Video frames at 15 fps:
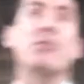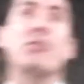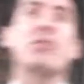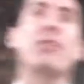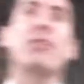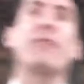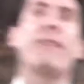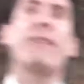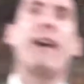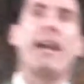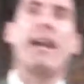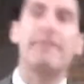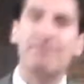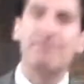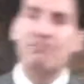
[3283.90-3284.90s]

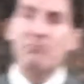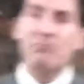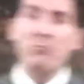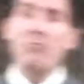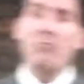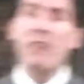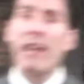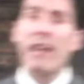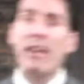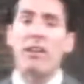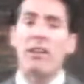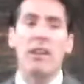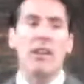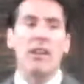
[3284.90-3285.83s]
certified. And